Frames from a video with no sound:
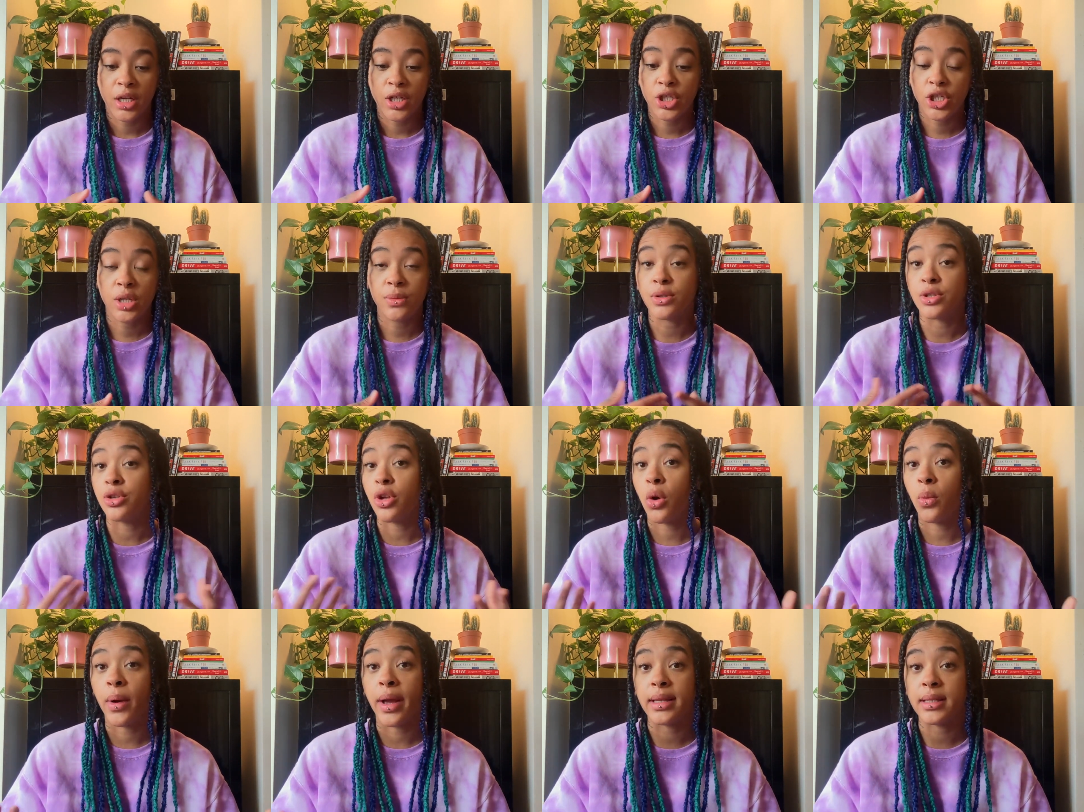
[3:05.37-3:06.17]
She was
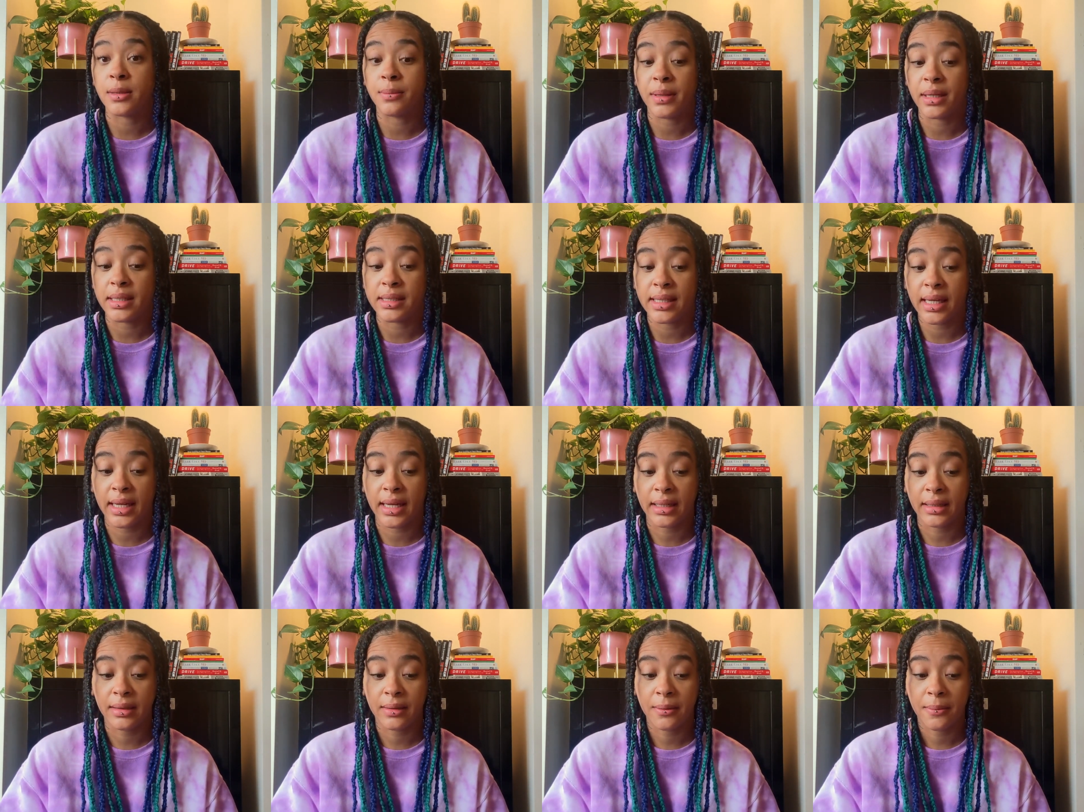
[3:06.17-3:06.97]
nowhere to be
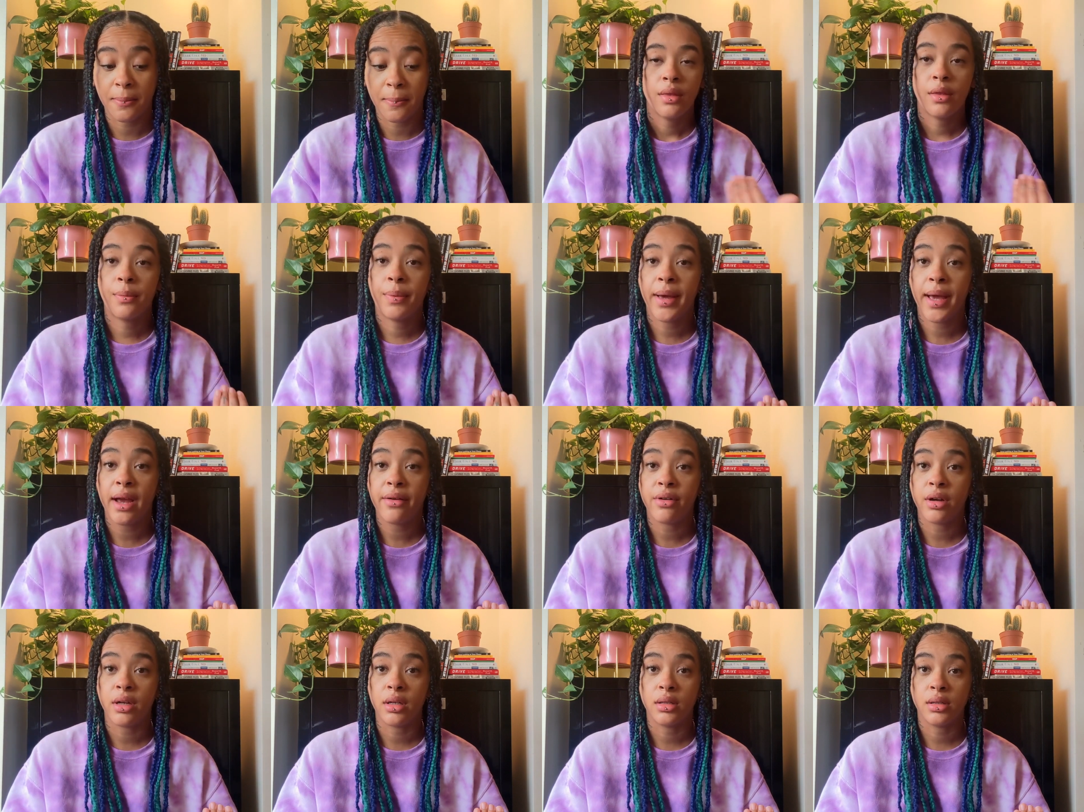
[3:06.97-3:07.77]
seen. The
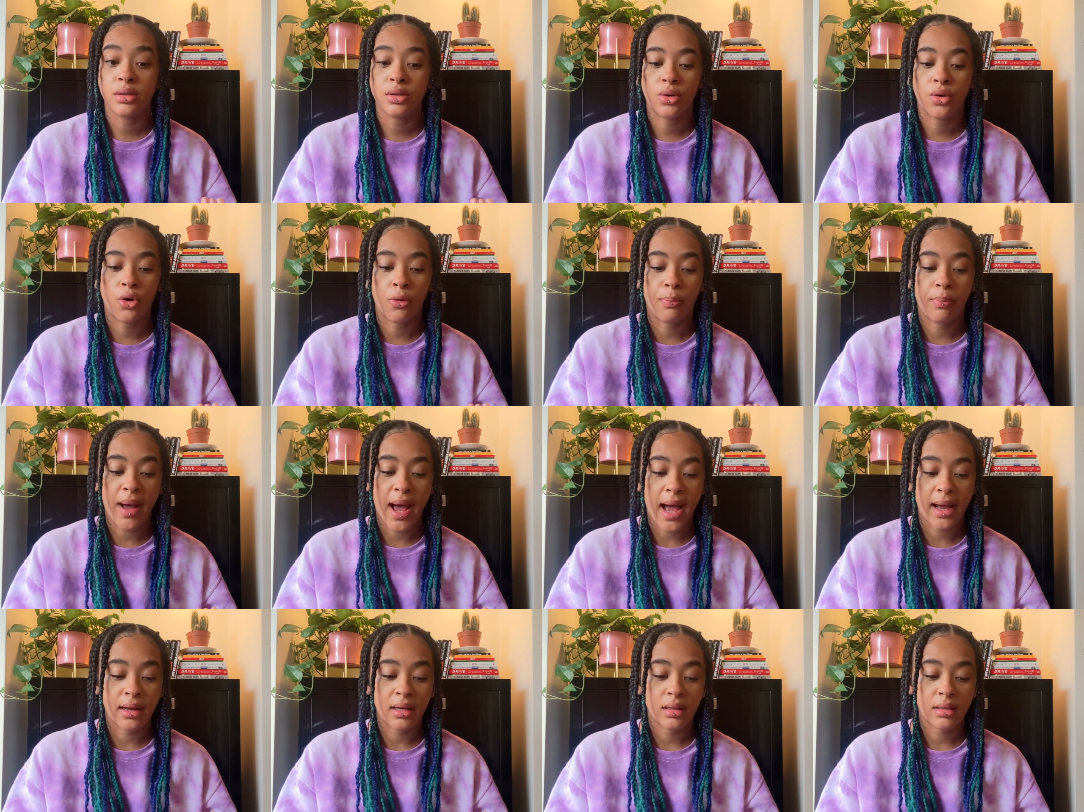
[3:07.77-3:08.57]
parents got
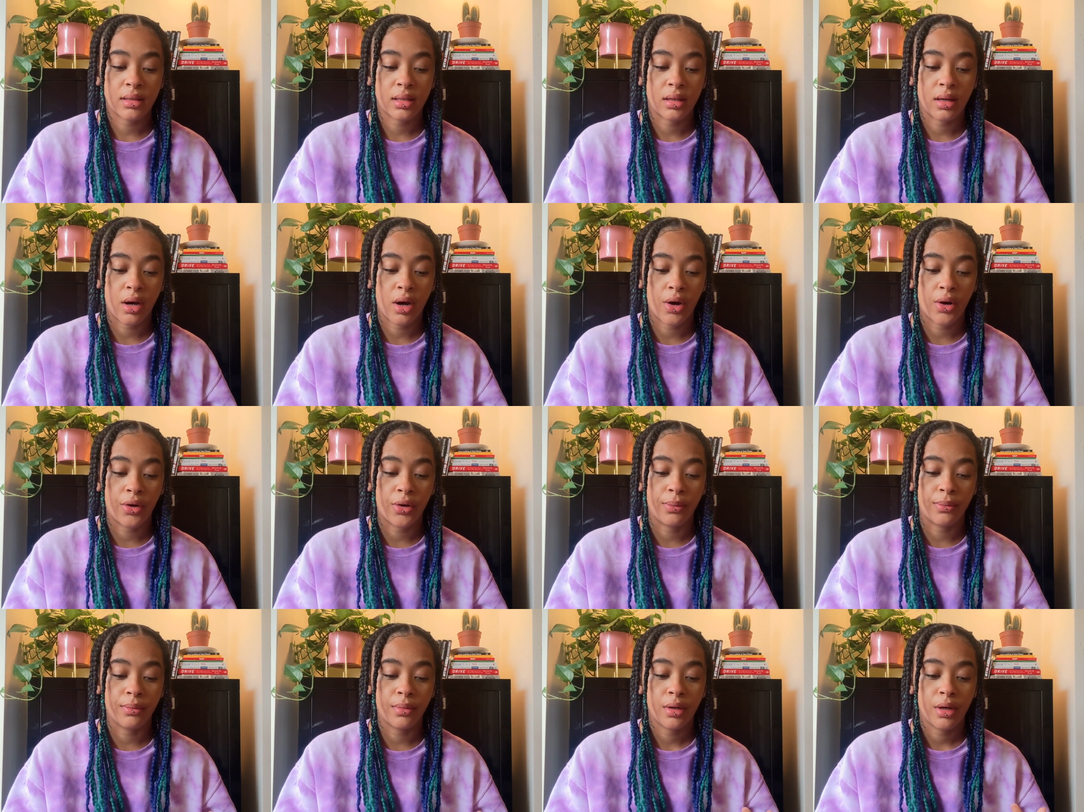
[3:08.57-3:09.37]
back to the
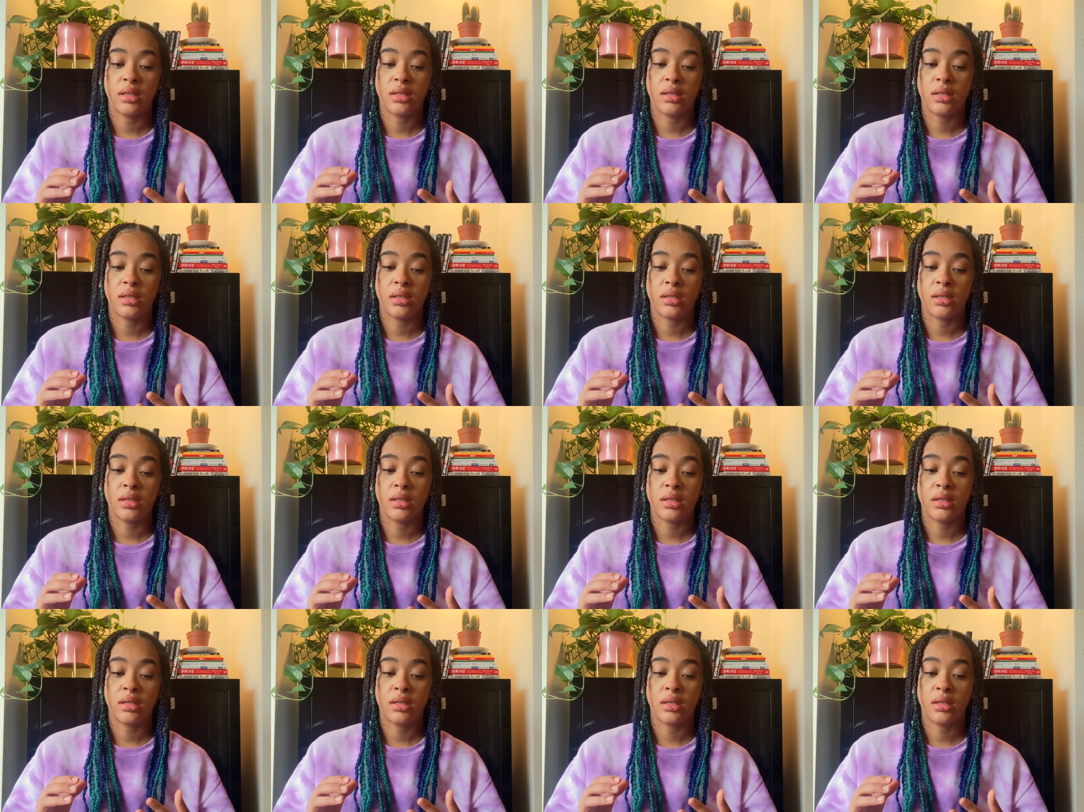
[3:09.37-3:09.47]
home.